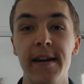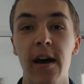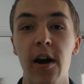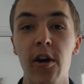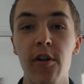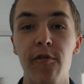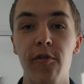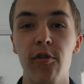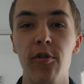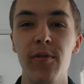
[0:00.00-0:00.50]

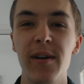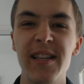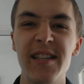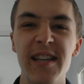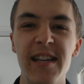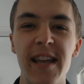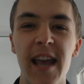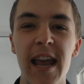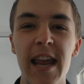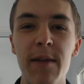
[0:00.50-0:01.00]
overall, it's
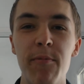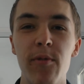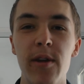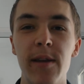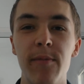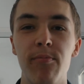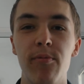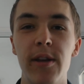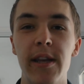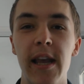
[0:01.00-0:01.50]
a game
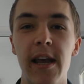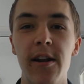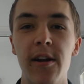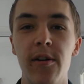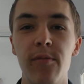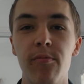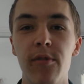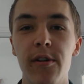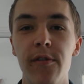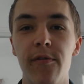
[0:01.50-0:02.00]
we get
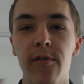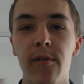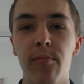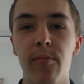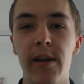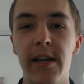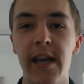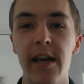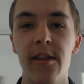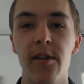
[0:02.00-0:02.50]
on with, and
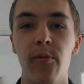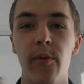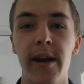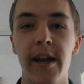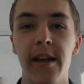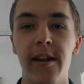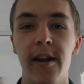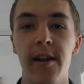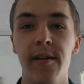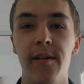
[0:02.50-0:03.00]
we get the
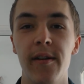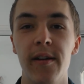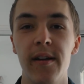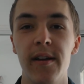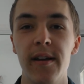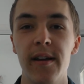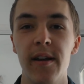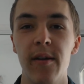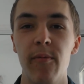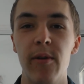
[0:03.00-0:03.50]
win, and
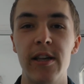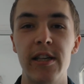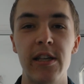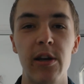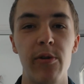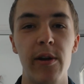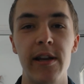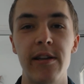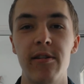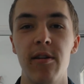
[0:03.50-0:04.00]
we
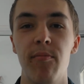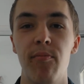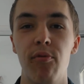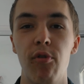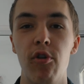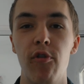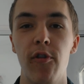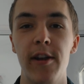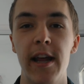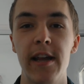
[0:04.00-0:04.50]
still need to
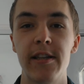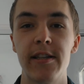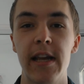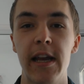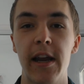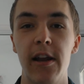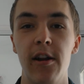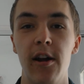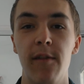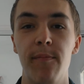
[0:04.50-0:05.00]
improve on that
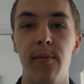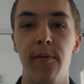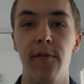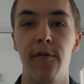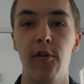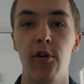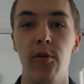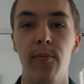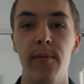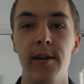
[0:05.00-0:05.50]
second half
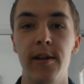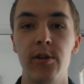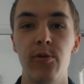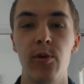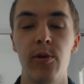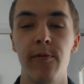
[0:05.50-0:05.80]
performance.